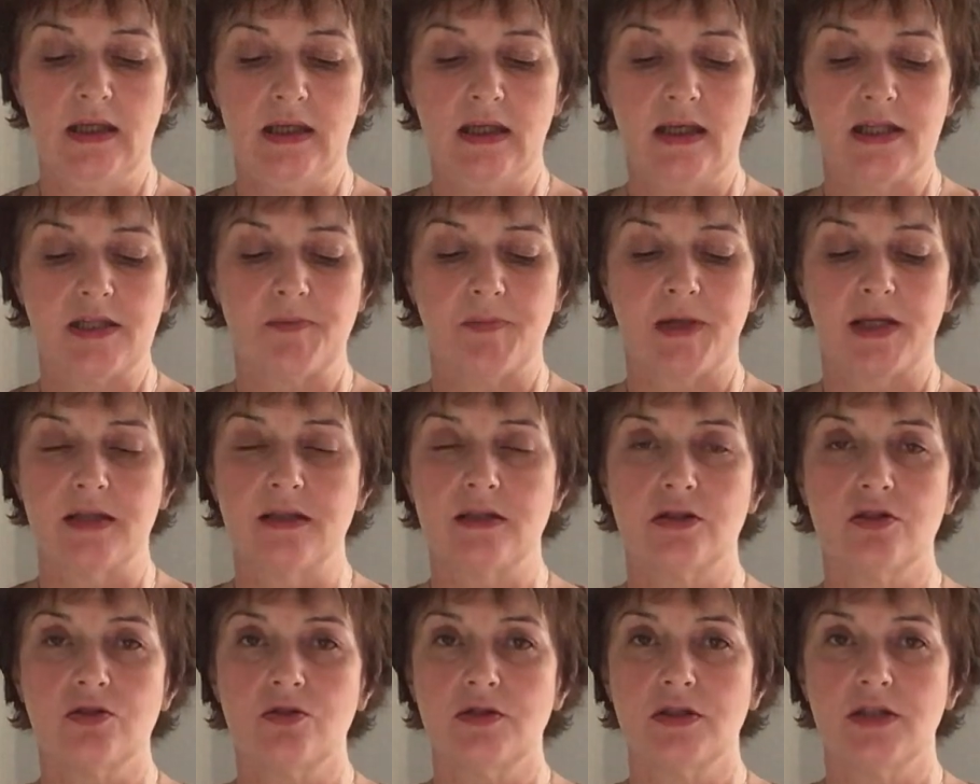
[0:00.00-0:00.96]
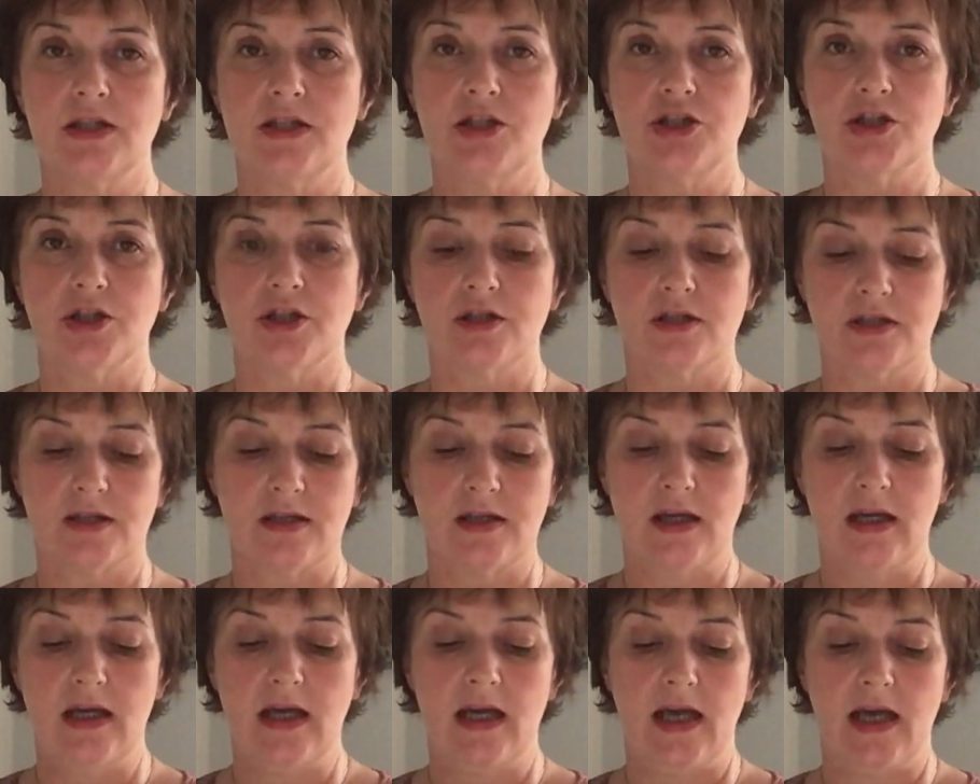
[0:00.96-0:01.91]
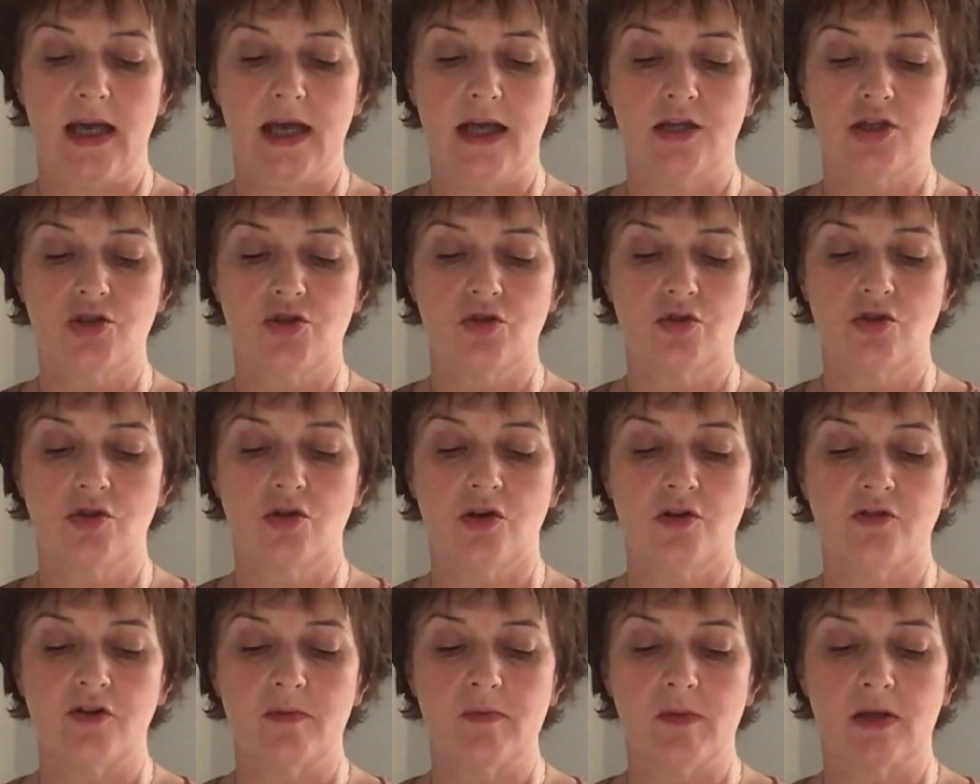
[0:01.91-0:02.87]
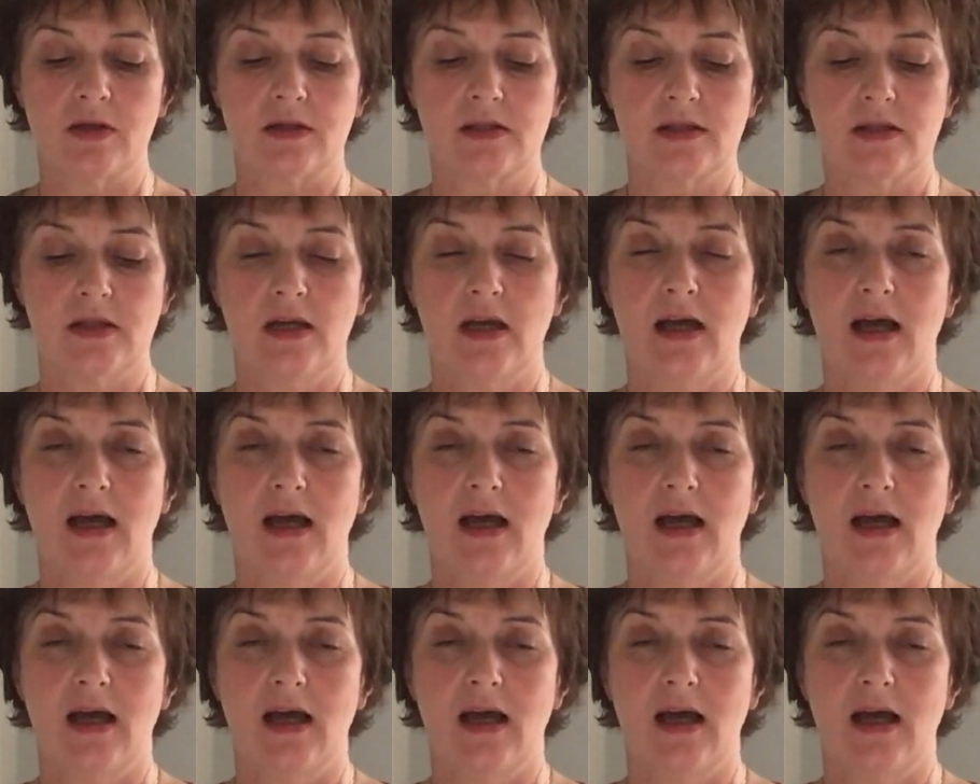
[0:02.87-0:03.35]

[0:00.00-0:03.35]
Is printed on t-shirts, etched on coffee mugs,